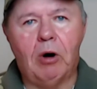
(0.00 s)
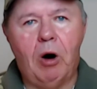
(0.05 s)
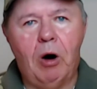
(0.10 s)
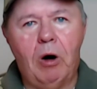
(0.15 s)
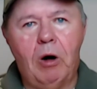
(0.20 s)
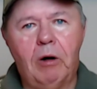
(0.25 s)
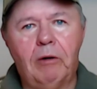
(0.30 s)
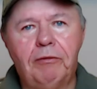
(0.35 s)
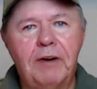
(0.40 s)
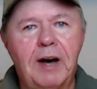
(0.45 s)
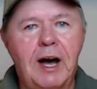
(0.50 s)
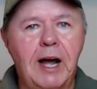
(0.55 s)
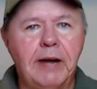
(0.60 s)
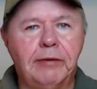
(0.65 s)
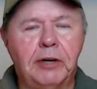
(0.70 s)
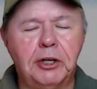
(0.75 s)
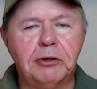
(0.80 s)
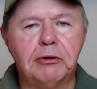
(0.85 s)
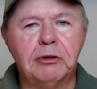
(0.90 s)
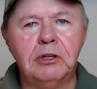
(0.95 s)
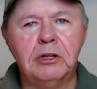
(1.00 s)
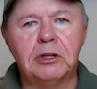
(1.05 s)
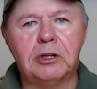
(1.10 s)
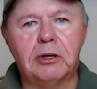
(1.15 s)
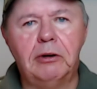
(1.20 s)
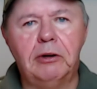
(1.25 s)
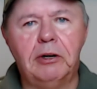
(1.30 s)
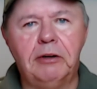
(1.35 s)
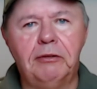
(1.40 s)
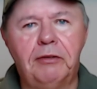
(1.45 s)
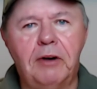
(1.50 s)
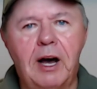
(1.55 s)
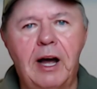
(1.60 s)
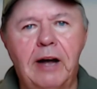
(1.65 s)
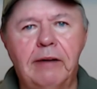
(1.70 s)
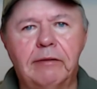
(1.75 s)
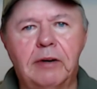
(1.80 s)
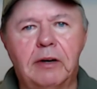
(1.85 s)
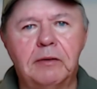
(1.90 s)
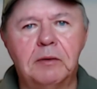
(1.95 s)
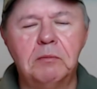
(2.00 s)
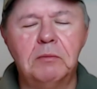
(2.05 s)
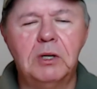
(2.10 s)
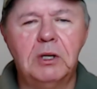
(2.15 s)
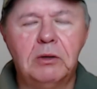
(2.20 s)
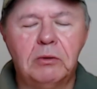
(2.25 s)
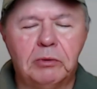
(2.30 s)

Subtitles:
All 535 of them,